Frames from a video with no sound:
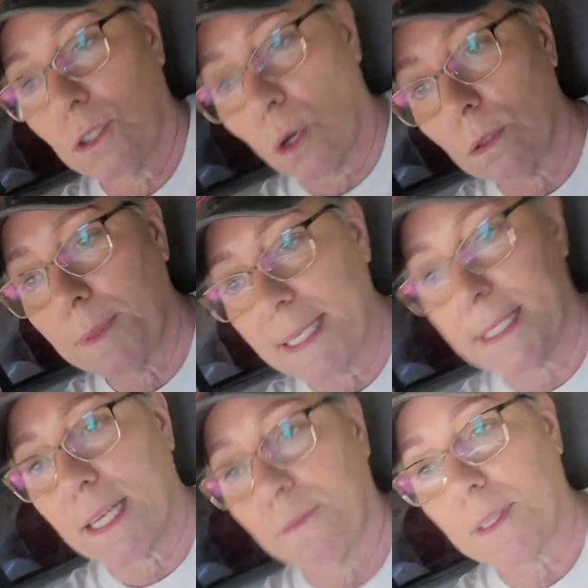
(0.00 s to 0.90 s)
told
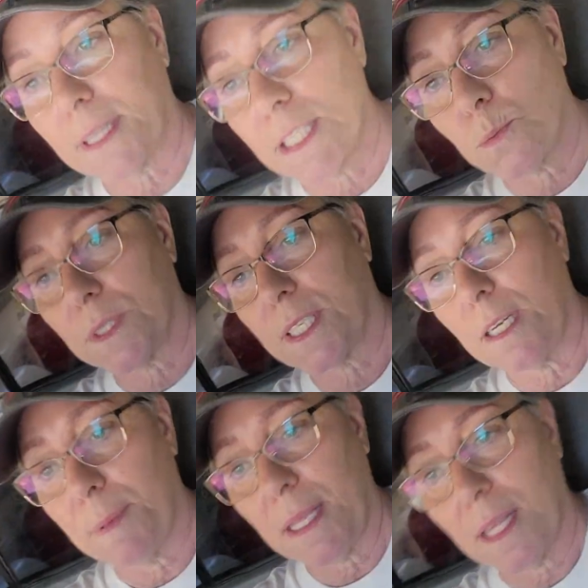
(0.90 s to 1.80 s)
myself that this was
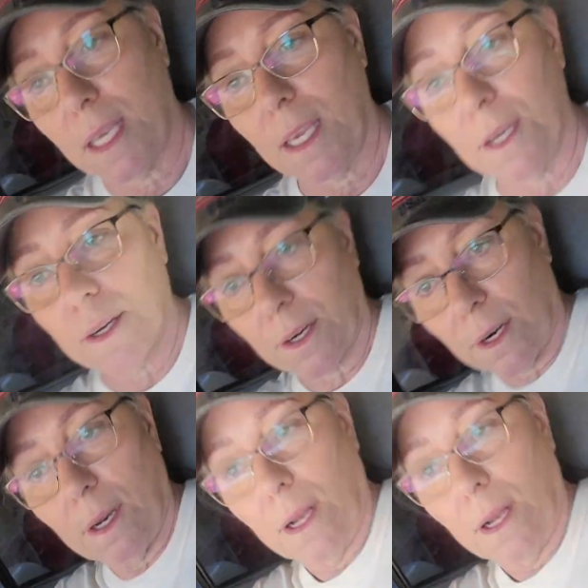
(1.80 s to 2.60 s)
going to be the year